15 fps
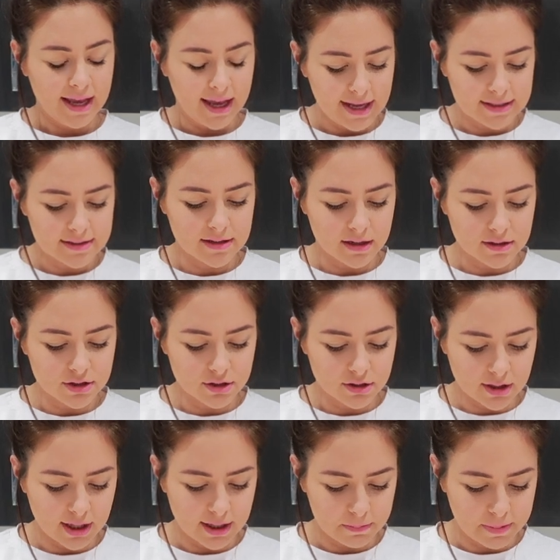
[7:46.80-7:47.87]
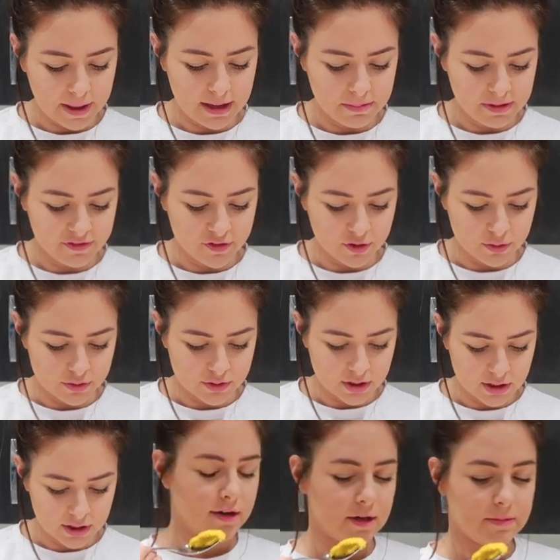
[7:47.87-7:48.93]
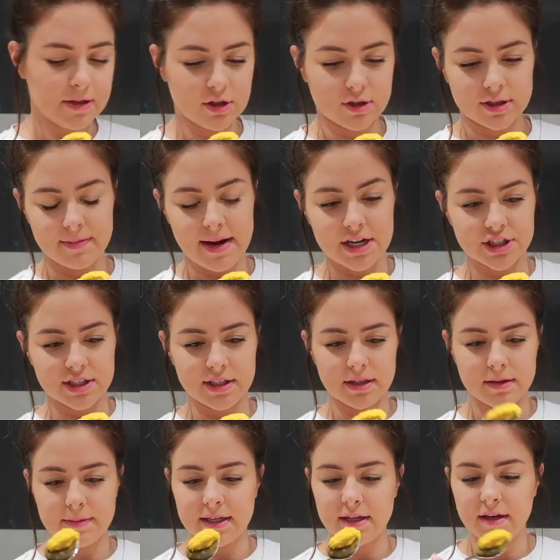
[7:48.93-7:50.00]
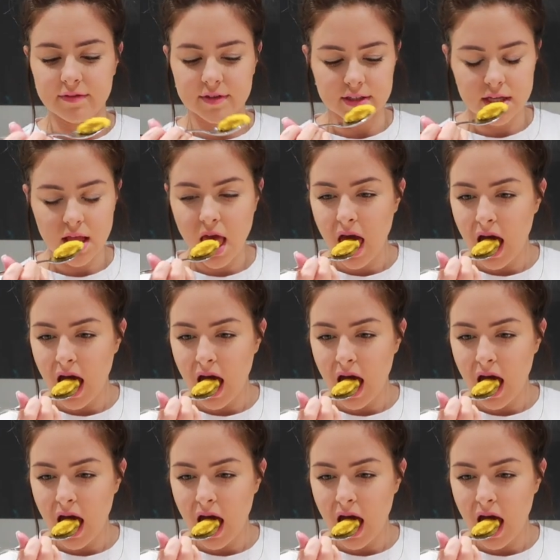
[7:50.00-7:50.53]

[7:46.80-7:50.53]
It does look like baby food. Oh my gosh, I'm actually a little bit nervous.